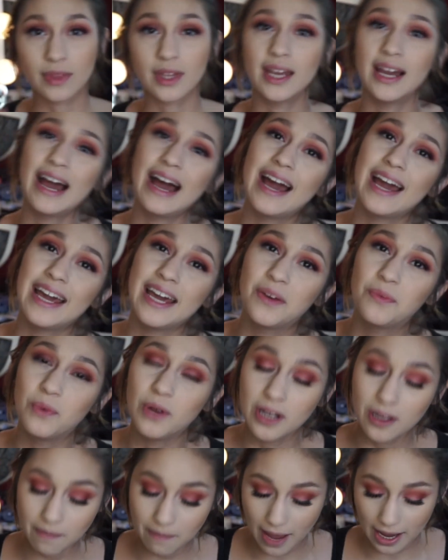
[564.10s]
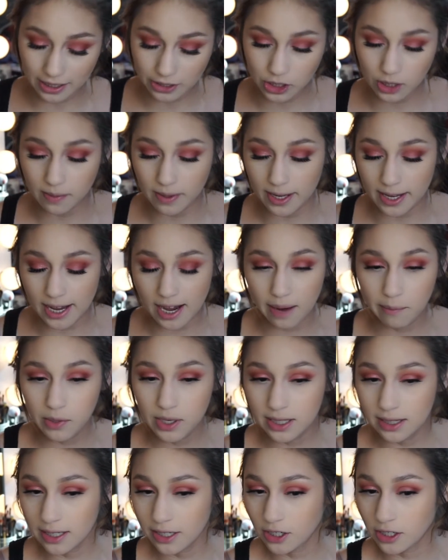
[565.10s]
Hi and welcome back. So my
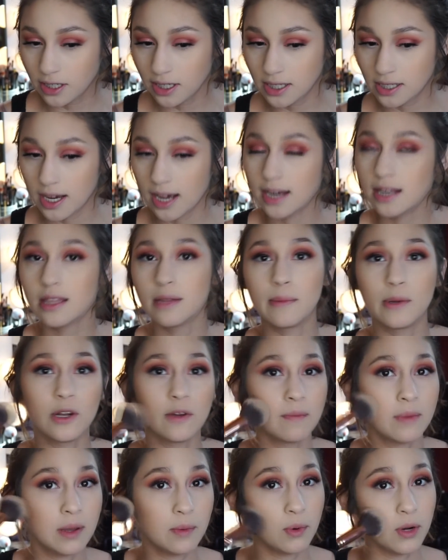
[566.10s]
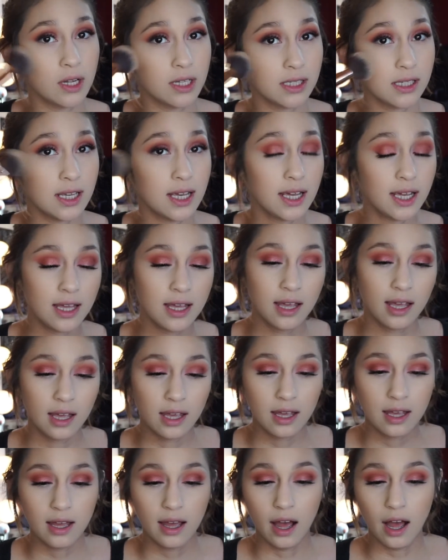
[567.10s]
camera literally died in the middle of my bronzing,
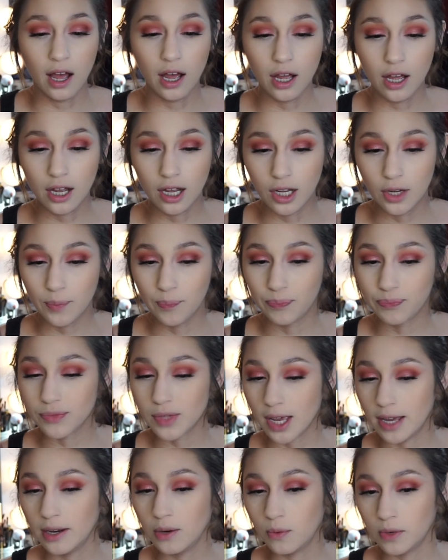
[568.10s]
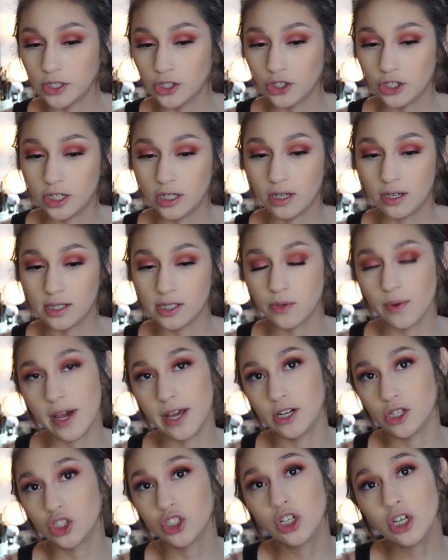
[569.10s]
and it wasn't turning on, so I
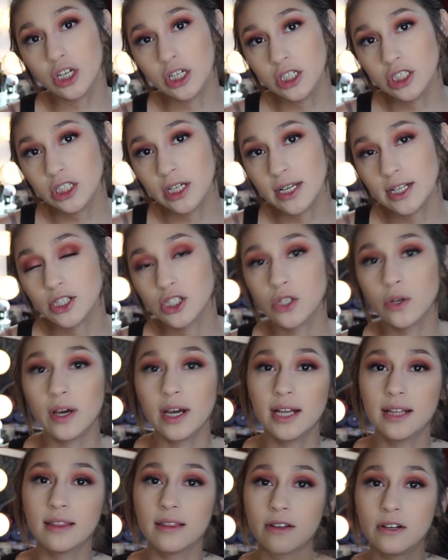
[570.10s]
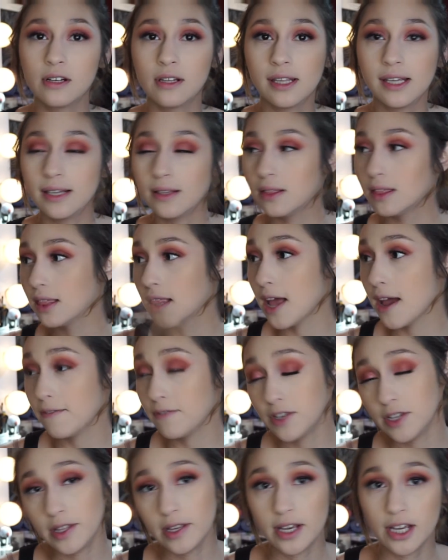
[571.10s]
had to charge it. So I literally
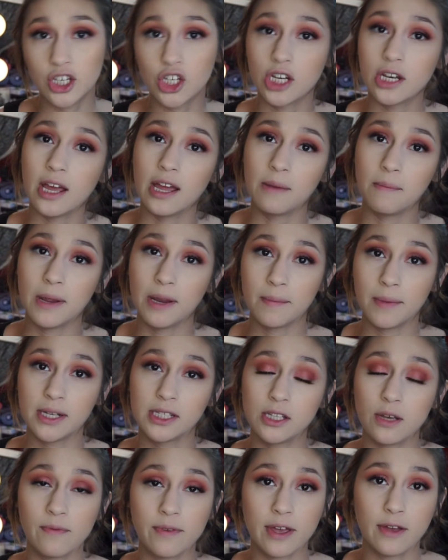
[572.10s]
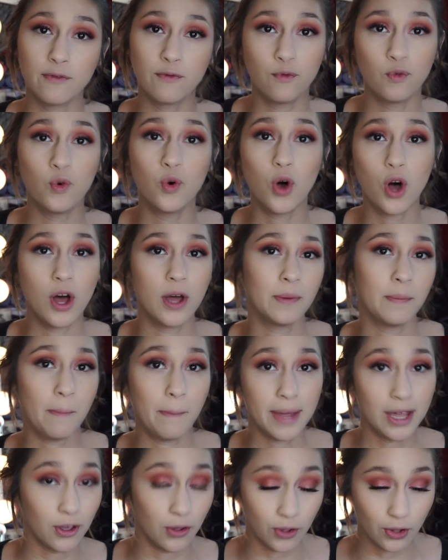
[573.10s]
left the kitchen and made myself a full-on
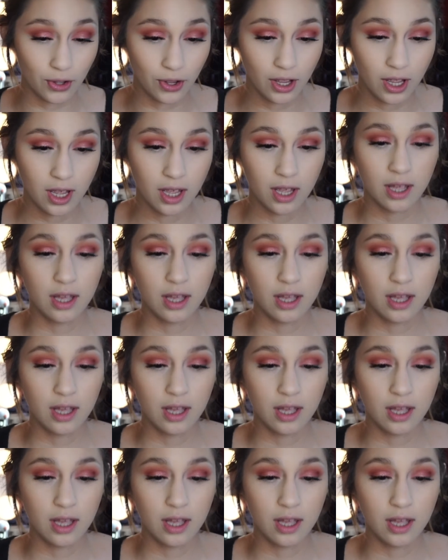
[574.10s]
meal.